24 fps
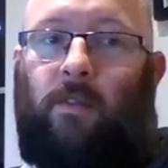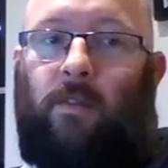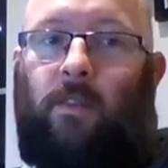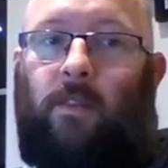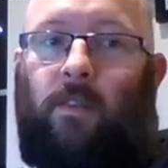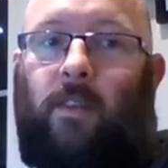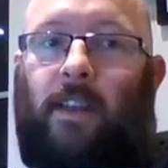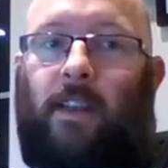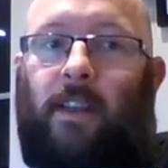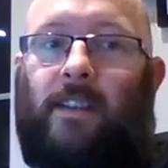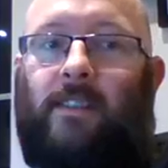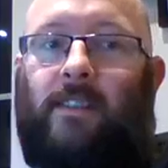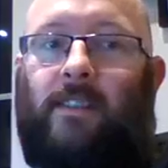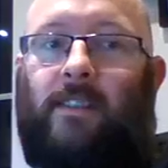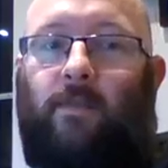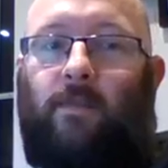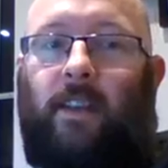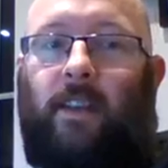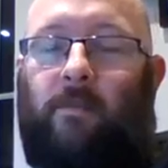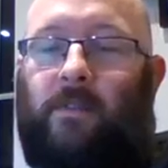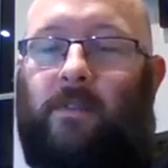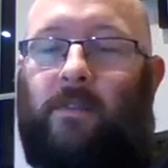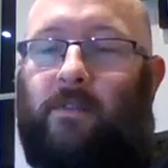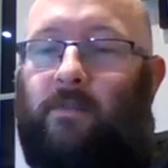Oh, let's see if we can
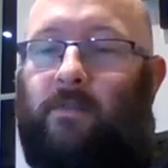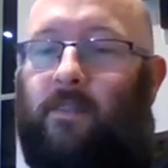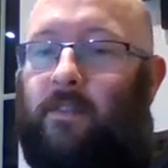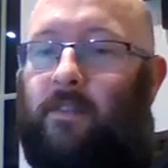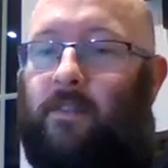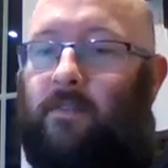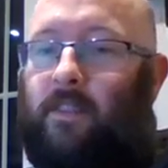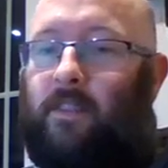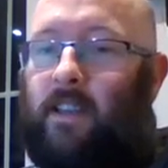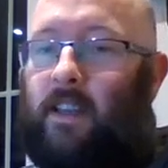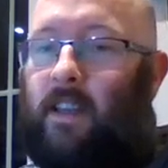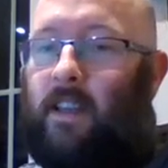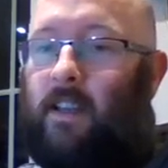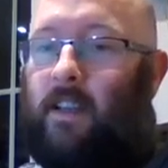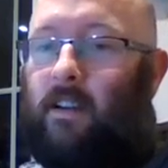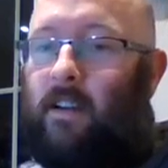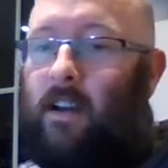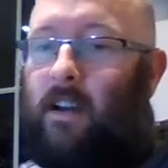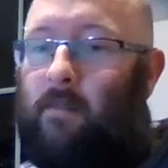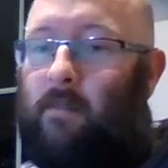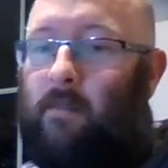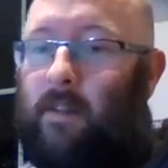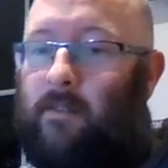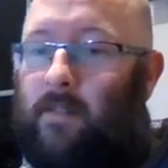get up to 50.
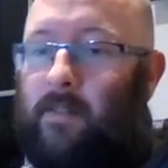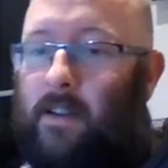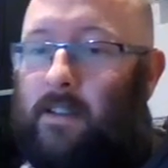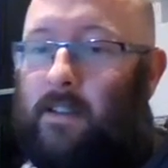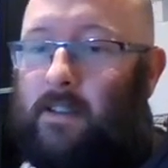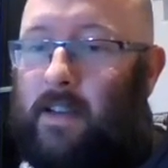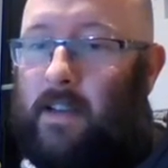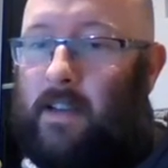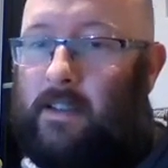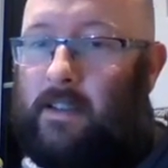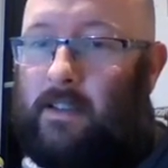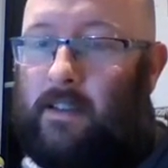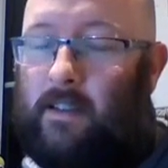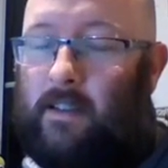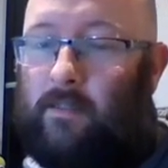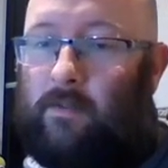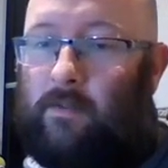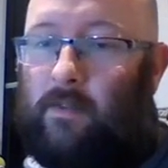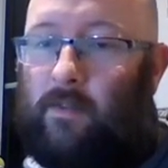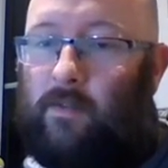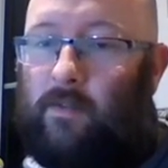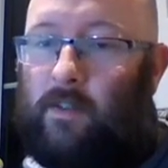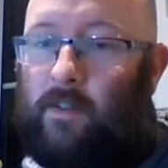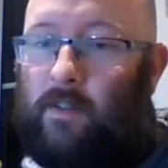That would be
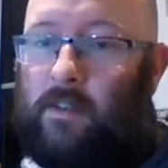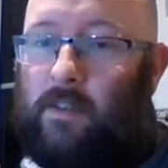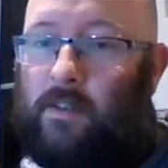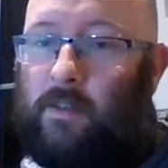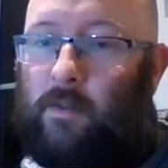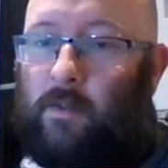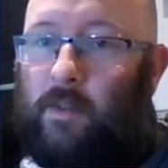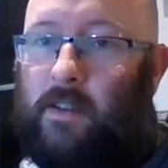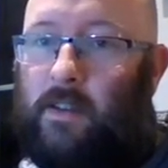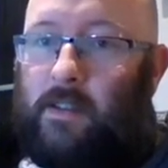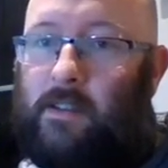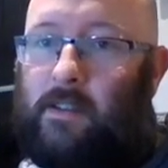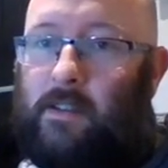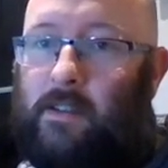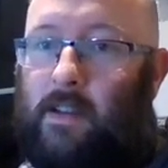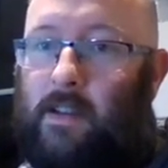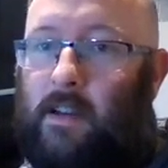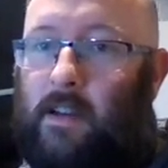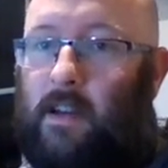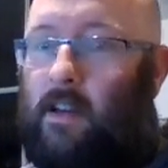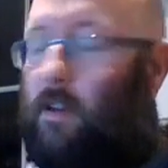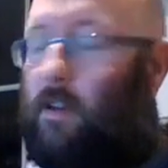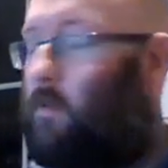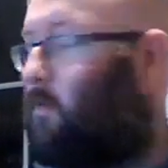fantastic for a first
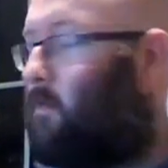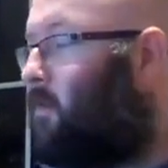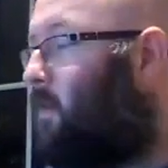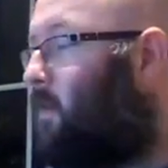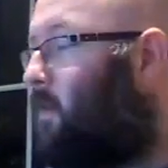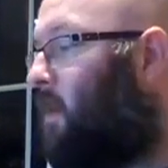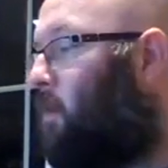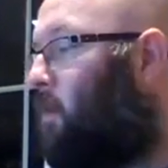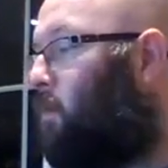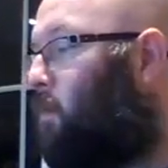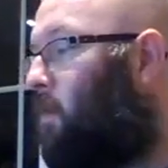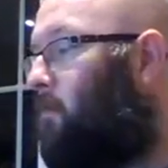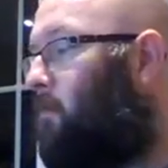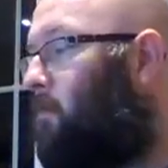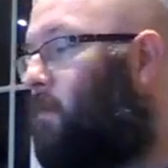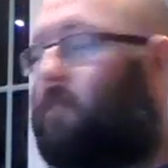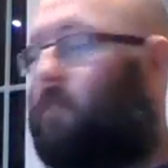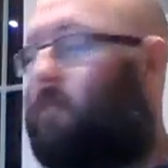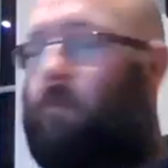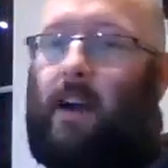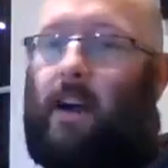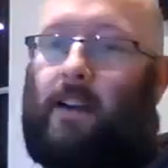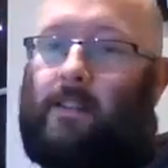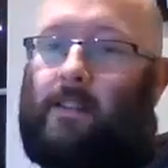quiz. We're already at 1
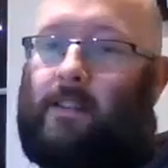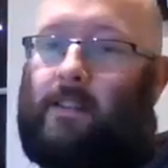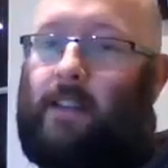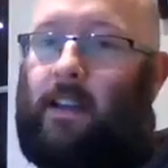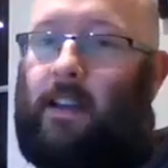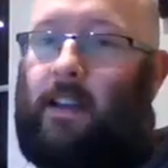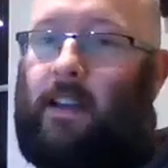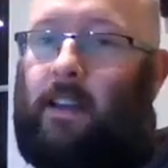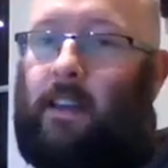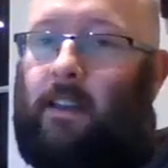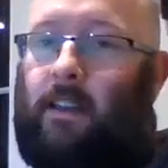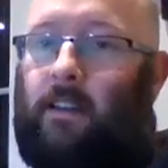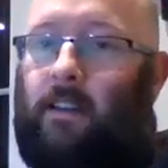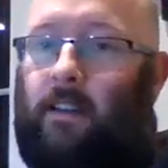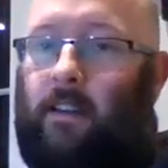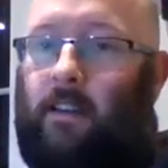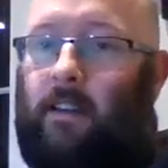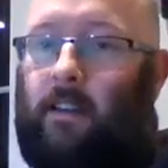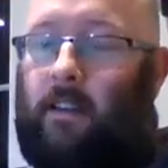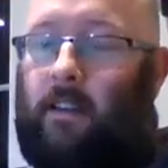minute past 8.